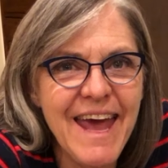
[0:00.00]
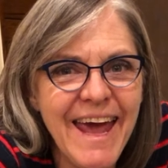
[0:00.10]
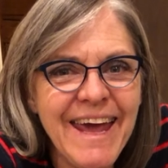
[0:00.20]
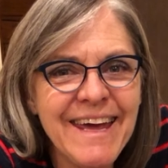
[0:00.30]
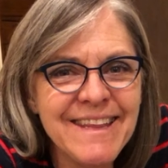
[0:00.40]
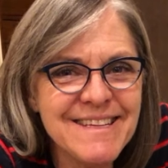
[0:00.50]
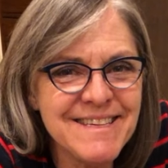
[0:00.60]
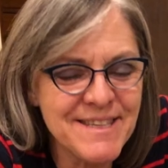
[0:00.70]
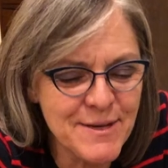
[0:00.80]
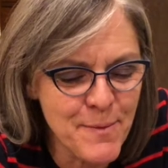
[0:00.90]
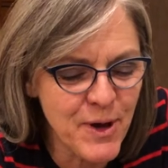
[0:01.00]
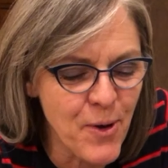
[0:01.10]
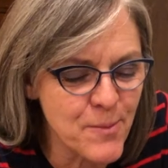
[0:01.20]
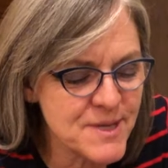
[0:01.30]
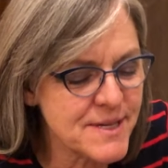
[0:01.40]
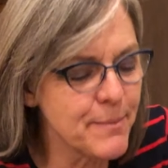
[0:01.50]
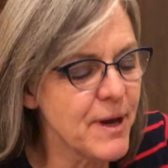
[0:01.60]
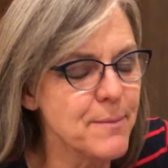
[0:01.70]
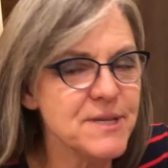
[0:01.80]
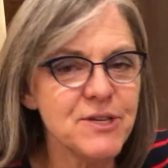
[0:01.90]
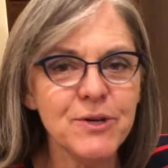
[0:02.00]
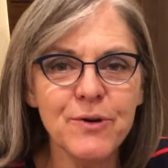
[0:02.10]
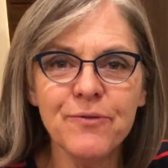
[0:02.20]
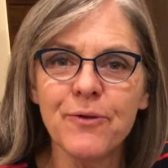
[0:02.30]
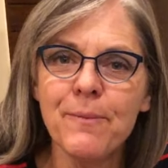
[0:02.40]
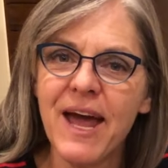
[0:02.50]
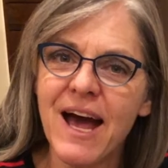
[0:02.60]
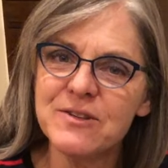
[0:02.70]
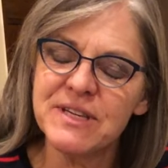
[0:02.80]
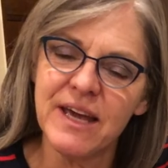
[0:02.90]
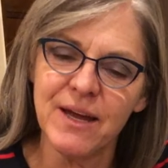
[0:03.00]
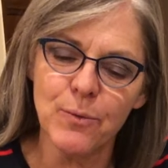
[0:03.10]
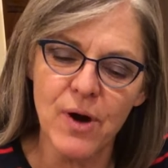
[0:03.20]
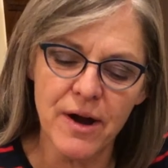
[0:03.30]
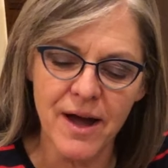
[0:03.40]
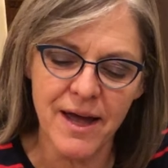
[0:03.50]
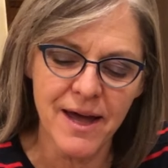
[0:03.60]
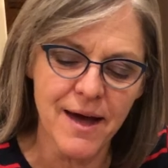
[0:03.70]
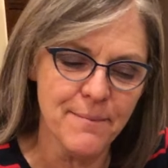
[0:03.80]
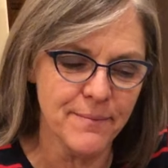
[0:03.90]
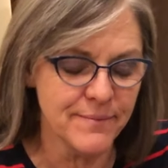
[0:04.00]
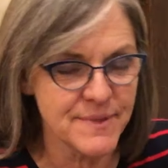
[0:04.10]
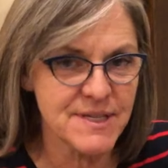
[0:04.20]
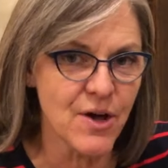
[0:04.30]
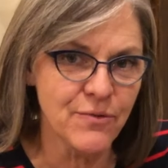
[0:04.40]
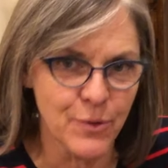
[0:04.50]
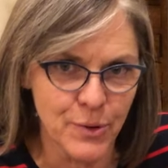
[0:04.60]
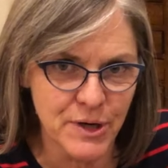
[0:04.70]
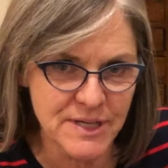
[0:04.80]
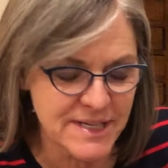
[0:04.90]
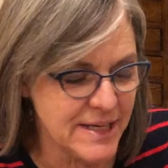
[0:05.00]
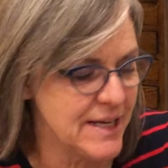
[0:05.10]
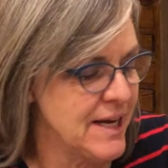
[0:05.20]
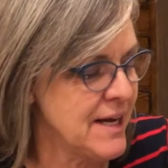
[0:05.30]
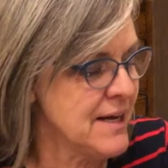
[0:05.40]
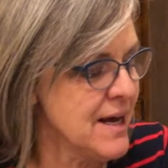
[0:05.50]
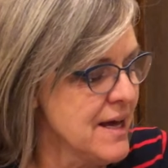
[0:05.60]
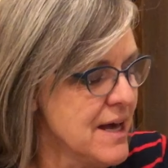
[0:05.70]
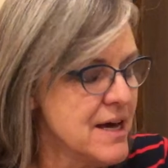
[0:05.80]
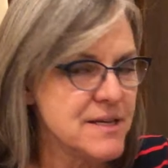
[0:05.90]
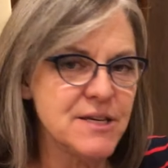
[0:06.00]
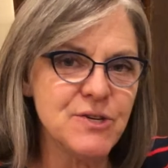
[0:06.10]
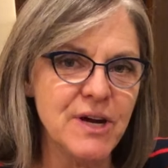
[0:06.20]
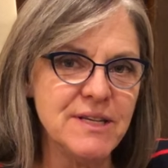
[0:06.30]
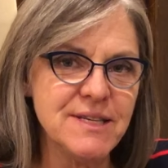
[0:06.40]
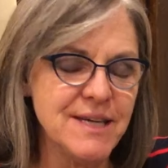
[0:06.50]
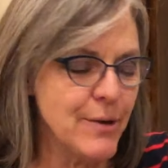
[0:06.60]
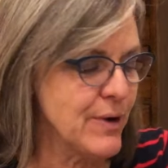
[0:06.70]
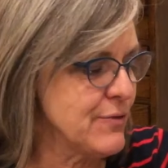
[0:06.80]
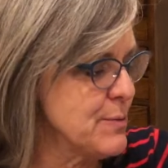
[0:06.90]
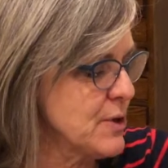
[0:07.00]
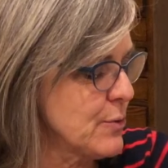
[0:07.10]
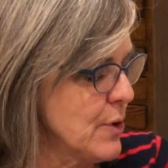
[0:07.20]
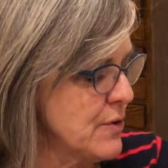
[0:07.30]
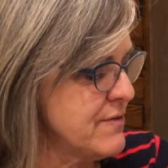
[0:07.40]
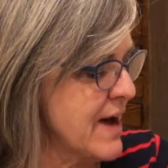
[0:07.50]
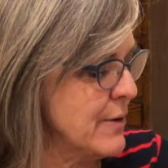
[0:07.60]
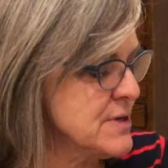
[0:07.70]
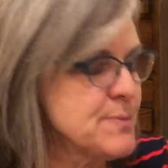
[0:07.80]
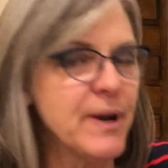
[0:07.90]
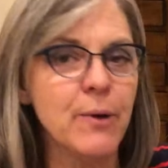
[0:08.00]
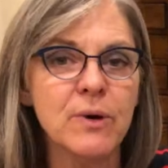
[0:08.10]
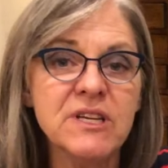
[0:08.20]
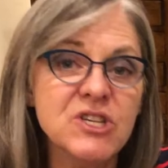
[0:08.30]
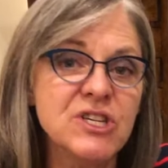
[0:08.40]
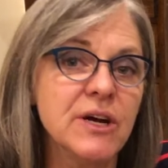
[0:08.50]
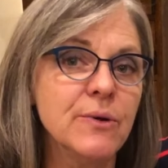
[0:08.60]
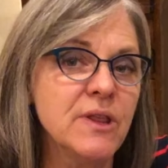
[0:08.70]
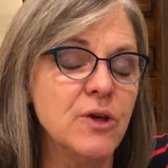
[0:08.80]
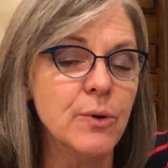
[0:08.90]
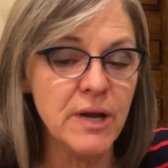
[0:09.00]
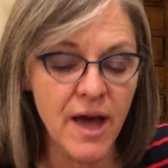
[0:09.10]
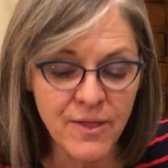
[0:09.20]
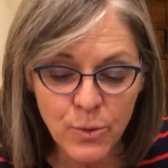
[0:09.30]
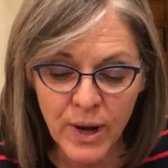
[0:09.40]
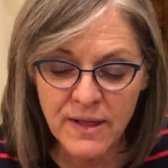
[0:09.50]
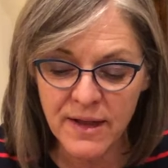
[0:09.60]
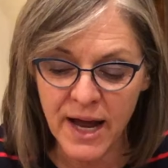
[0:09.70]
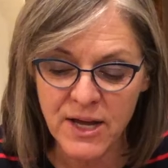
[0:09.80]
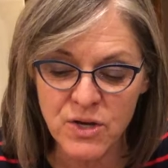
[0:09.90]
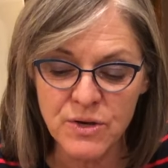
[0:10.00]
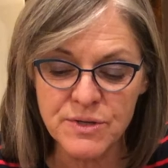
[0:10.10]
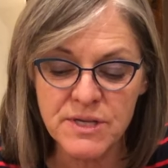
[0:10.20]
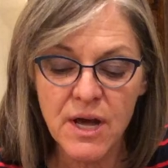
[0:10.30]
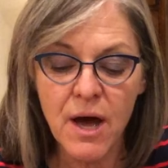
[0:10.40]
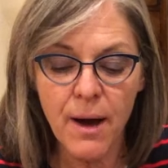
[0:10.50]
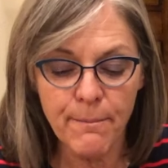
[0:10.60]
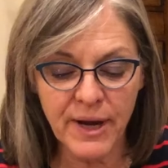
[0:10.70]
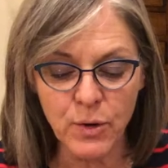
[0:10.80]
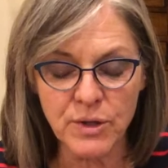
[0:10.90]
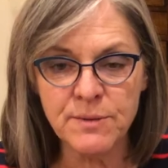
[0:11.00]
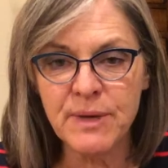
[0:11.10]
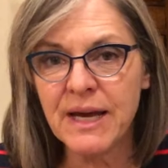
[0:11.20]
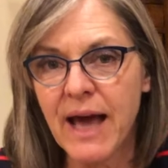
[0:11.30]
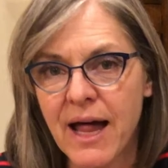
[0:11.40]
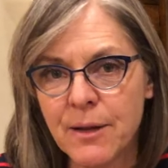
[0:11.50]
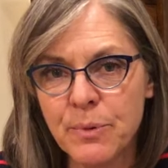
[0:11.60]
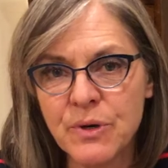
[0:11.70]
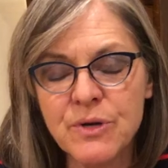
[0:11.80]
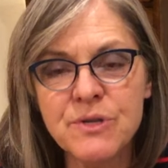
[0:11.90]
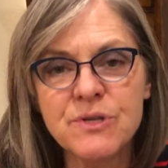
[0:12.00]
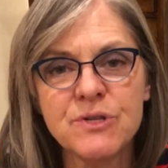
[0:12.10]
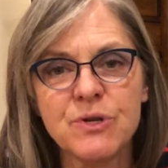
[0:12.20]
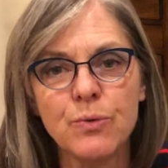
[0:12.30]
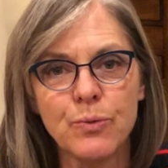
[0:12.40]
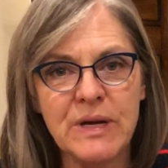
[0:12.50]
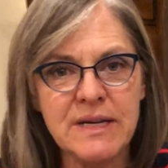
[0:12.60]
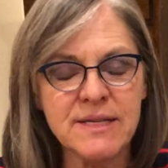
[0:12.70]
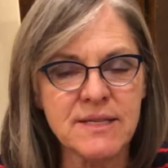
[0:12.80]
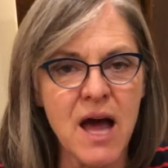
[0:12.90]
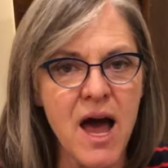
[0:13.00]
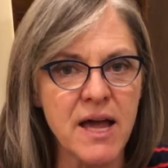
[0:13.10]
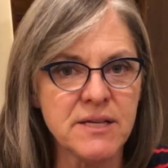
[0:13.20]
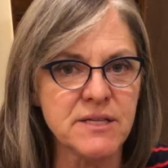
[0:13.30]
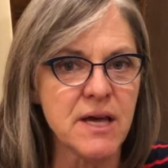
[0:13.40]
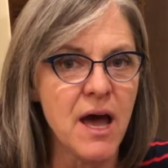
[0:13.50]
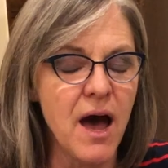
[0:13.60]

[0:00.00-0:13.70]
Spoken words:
Hey, this is McComas. I'm coming to you from my house again where I am self-quarantining to try and stay away from the coronavirus. But I wanted to share with you another way that I use my golden mean calipers to resize